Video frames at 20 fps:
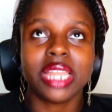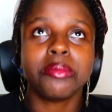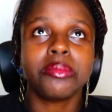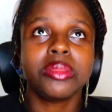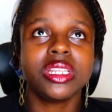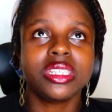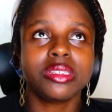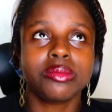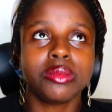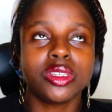and
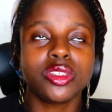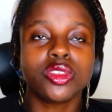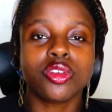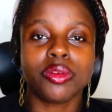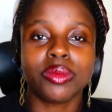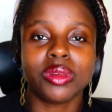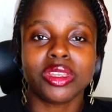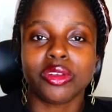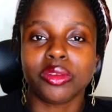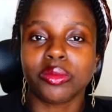please, please
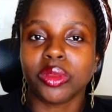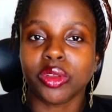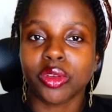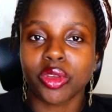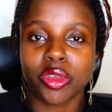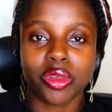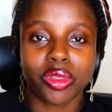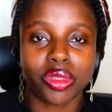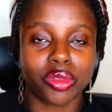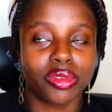comment down below
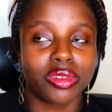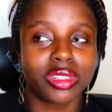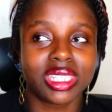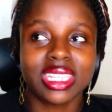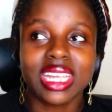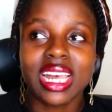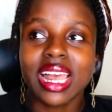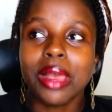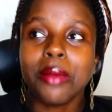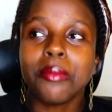your thoughts.